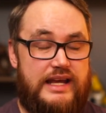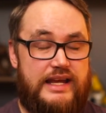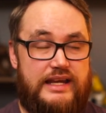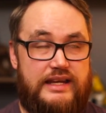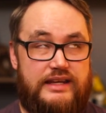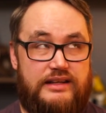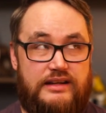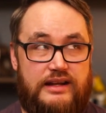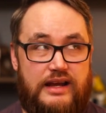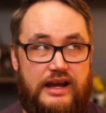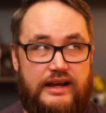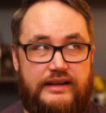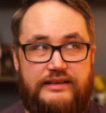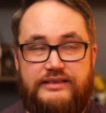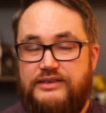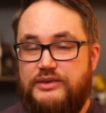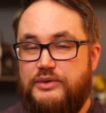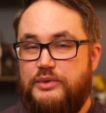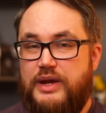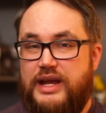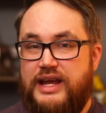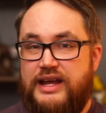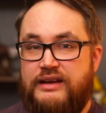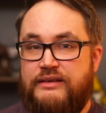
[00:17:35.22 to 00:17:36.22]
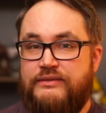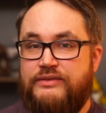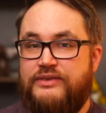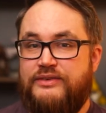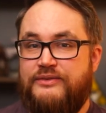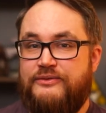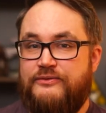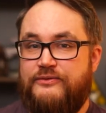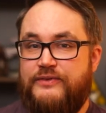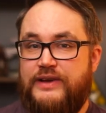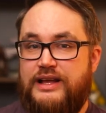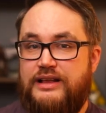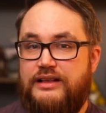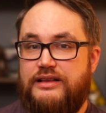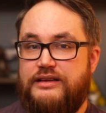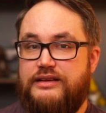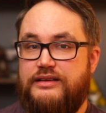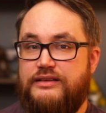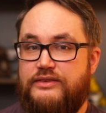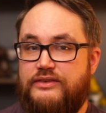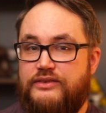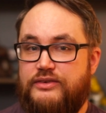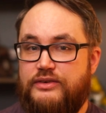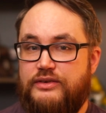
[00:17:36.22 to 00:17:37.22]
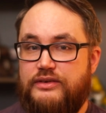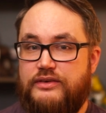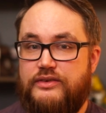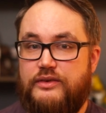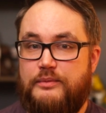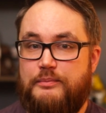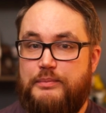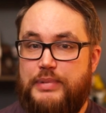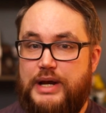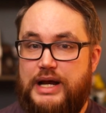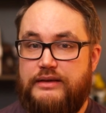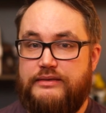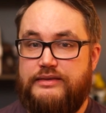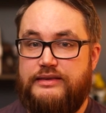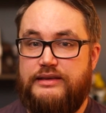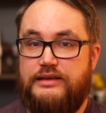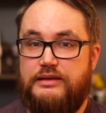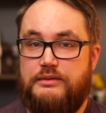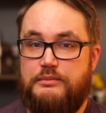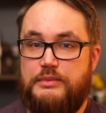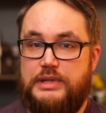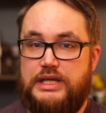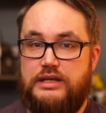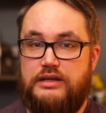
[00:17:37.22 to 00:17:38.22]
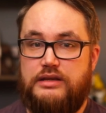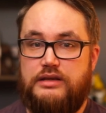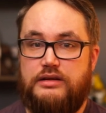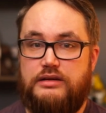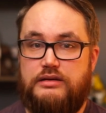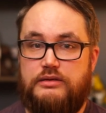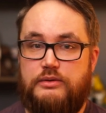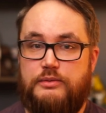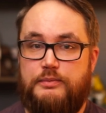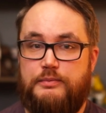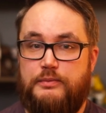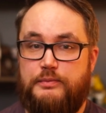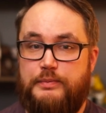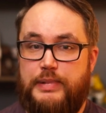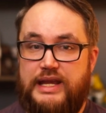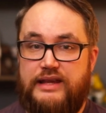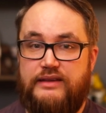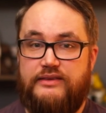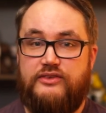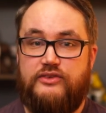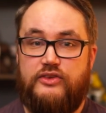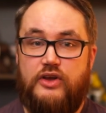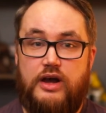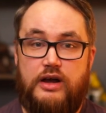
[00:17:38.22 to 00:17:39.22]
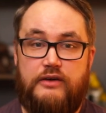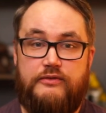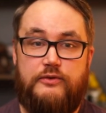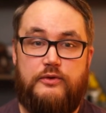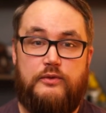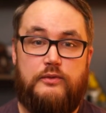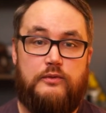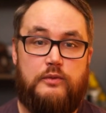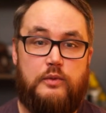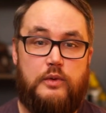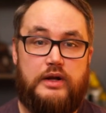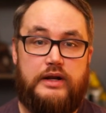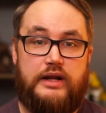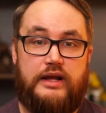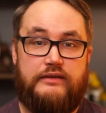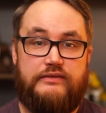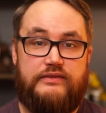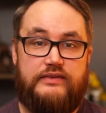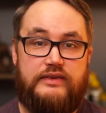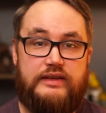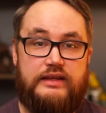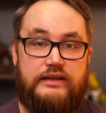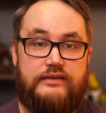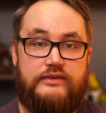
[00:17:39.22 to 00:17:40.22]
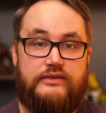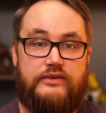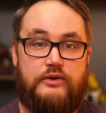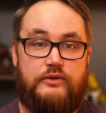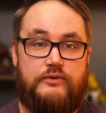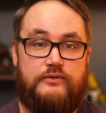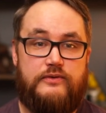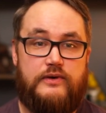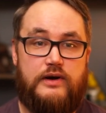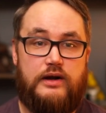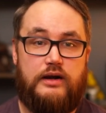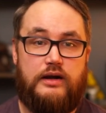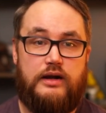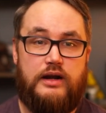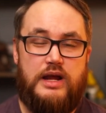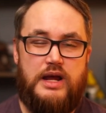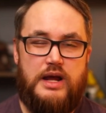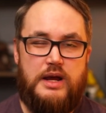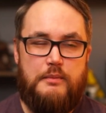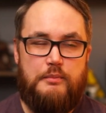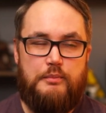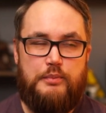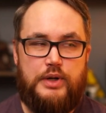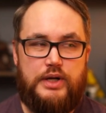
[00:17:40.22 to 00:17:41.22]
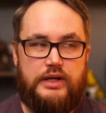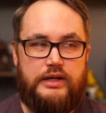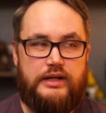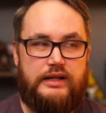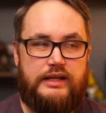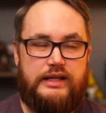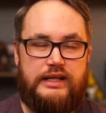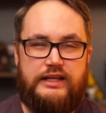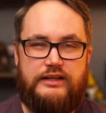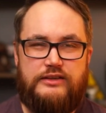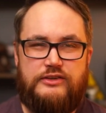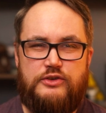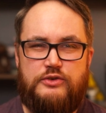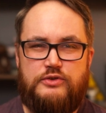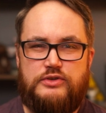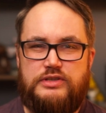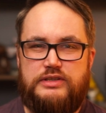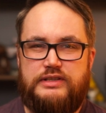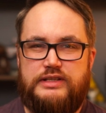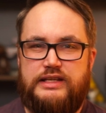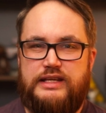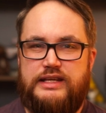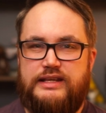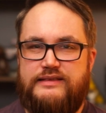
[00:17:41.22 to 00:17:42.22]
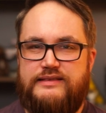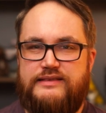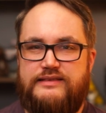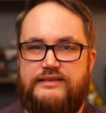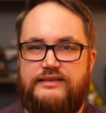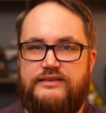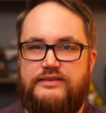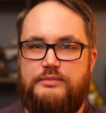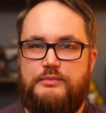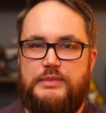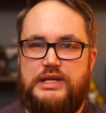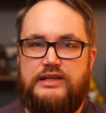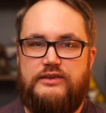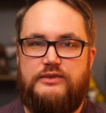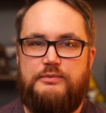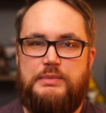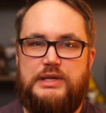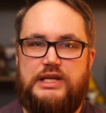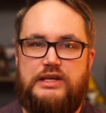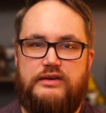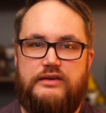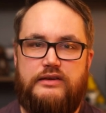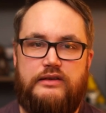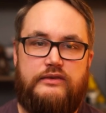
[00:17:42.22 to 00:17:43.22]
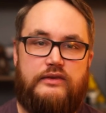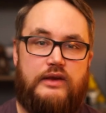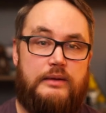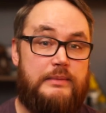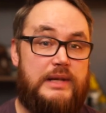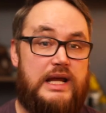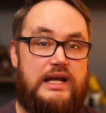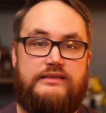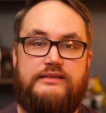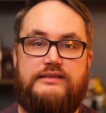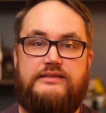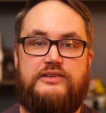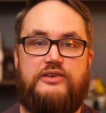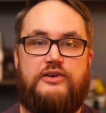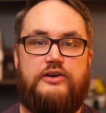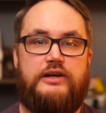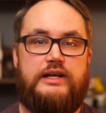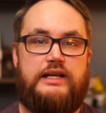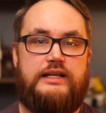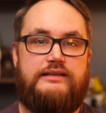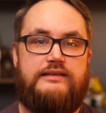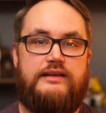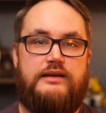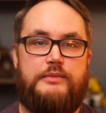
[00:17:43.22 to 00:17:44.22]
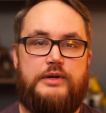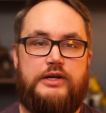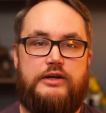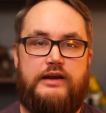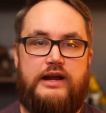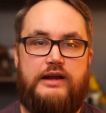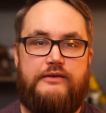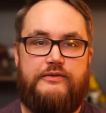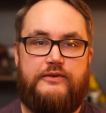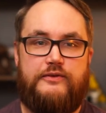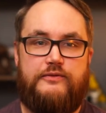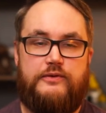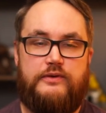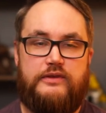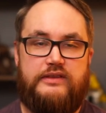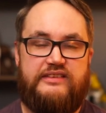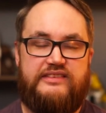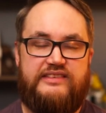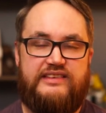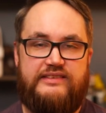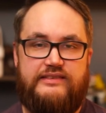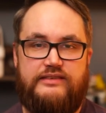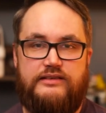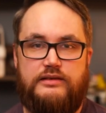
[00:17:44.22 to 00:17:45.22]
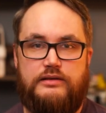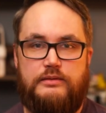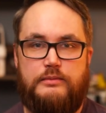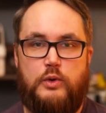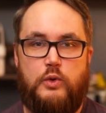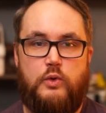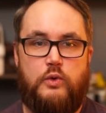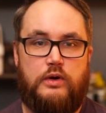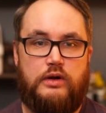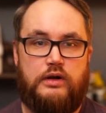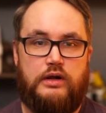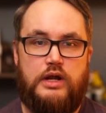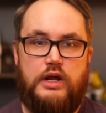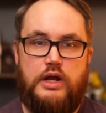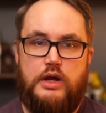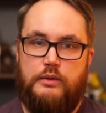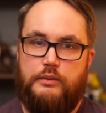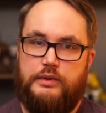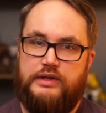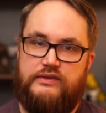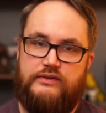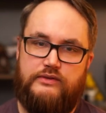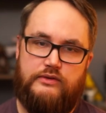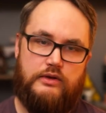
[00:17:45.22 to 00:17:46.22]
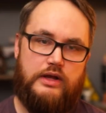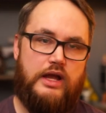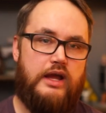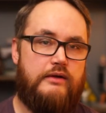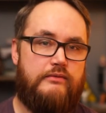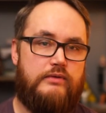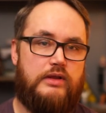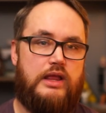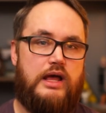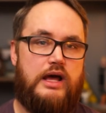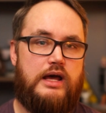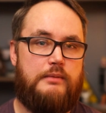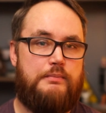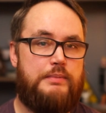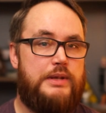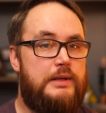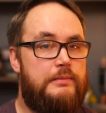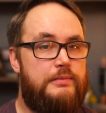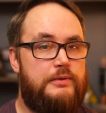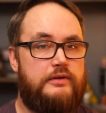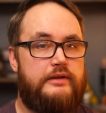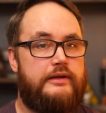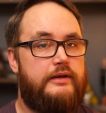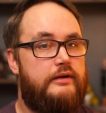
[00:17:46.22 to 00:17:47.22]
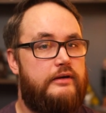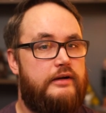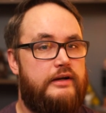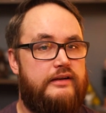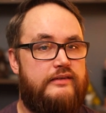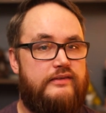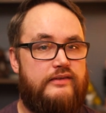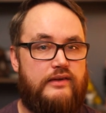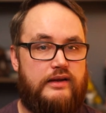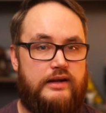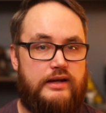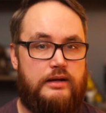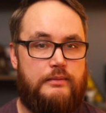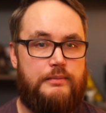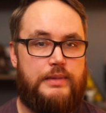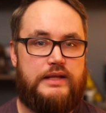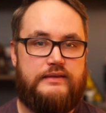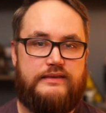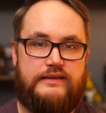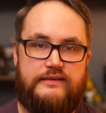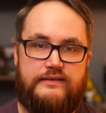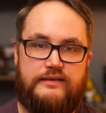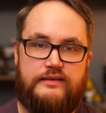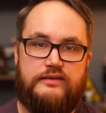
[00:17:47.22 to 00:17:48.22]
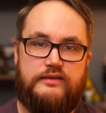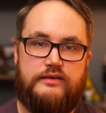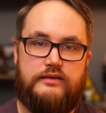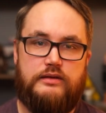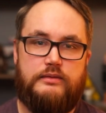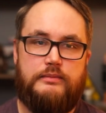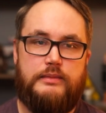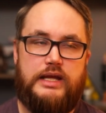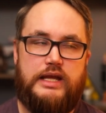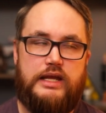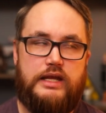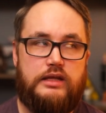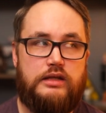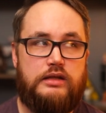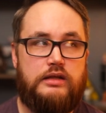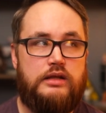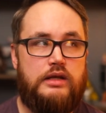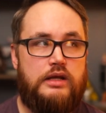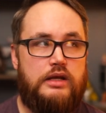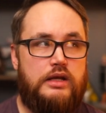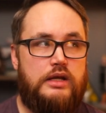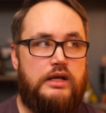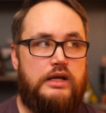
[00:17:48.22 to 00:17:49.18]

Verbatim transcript: And I do have some valid concerns about the Amico based off of what I've seen so far, but it usually gets dismissed because I'm not the target demographic for the system, or we still have a lot of people that are excited about the system, and